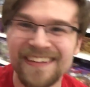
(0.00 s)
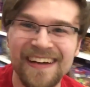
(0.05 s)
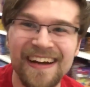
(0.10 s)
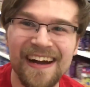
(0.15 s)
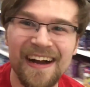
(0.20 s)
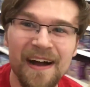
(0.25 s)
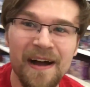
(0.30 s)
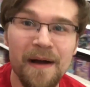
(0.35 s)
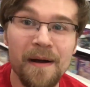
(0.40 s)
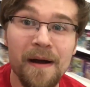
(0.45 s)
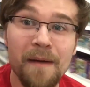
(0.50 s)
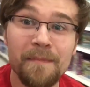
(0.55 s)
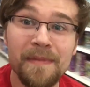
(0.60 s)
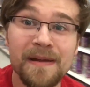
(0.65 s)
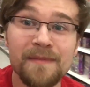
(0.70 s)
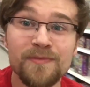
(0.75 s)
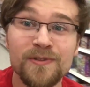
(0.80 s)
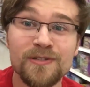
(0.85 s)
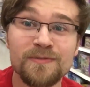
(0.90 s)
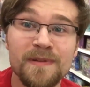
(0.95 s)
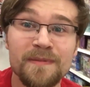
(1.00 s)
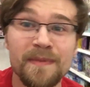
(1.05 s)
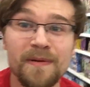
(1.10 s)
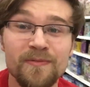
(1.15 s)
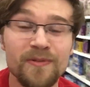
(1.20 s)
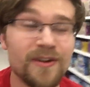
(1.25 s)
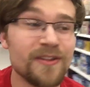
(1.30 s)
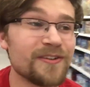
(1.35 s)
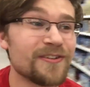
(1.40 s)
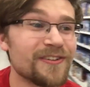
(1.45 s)
I'm being pushed by
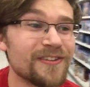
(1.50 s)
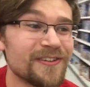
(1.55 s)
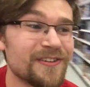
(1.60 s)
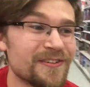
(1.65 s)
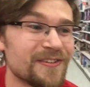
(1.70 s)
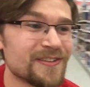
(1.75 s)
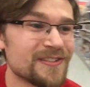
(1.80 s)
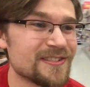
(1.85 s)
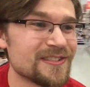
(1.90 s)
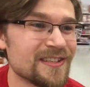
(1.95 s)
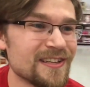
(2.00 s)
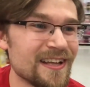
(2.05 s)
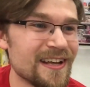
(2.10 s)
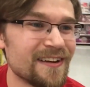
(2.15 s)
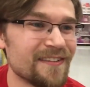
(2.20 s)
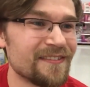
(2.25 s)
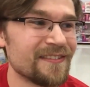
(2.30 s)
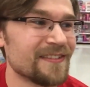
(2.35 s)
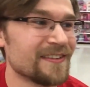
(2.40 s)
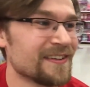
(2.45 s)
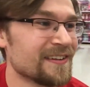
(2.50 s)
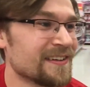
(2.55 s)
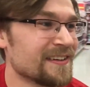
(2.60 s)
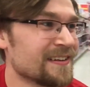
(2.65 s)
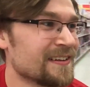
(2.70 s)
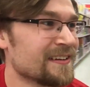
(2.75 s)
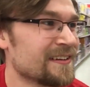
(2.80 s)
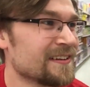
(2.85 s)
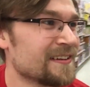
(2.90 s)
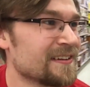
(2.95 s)
my brother, which is a lot of
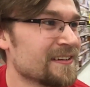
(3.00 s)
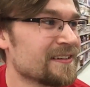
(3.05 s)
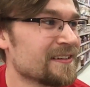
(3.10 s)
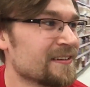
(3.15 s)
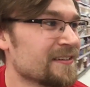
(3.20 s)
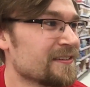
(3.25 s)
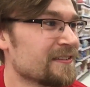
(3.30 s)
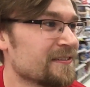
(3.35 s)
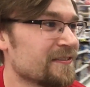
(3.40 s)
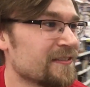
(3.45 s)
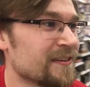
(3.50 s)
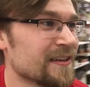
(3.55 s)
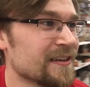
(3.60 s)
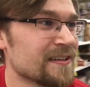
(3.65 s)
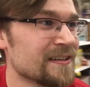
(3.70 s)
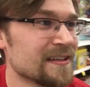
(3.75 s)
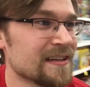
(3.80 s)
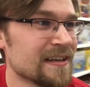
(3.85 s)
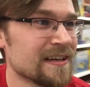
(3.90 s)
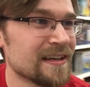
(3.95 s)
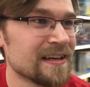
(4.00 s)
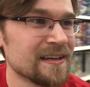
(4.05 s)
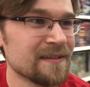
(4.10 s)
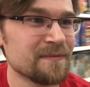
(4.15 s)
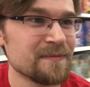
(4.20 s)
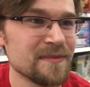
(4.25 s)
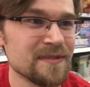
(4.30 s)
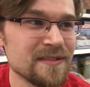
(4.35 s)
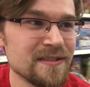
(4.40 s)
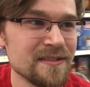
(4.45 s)
fun
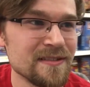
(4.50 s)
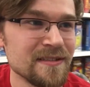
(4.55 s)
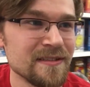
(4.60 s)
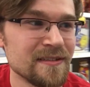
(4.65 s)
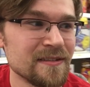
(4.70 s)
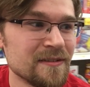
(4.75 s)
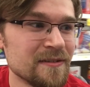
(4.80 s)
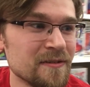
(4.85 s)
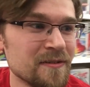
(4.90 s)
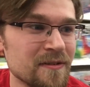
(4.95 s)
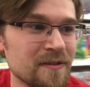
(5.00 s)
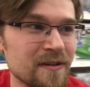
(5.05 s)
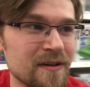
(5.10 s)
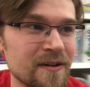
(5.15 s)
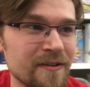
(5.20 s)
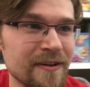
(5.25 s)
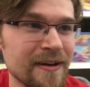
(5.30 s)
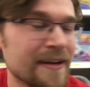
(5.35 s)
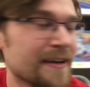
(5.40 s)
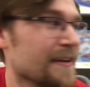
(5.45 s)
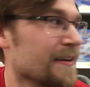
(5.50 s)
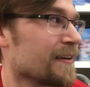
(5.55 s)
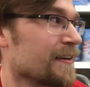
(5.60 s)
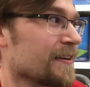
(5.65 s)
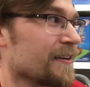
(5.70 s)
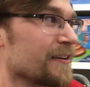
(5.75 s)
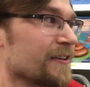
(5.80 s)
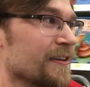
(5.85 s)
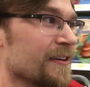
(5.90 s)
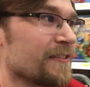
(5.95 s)
times. Alright,
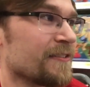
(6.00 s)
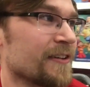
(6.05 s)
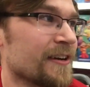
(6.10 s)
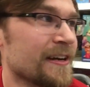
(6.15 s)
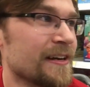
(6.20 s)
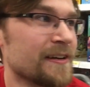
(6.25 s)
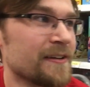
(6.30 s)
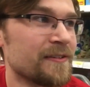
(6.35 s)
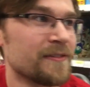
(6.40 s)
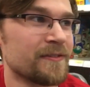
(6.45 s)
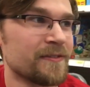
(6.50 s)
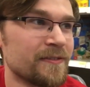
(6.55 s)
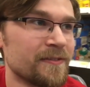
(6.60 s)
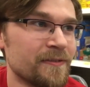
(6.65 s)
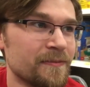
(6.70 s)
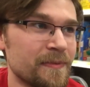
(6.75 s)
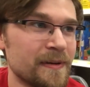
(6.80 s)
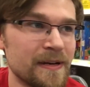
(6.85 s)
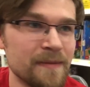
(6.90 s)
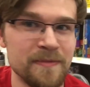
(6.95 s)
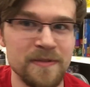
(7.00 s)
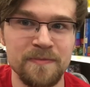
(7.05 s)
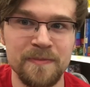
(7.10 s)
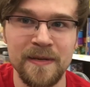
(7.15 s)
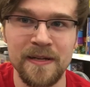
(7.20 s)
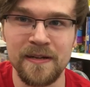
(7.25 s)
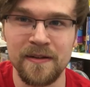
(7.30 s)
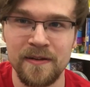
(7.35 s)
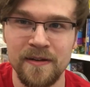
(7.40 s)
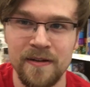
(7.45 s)
ready? Pick up the
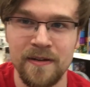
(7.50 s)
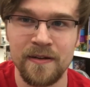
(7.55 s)
speed.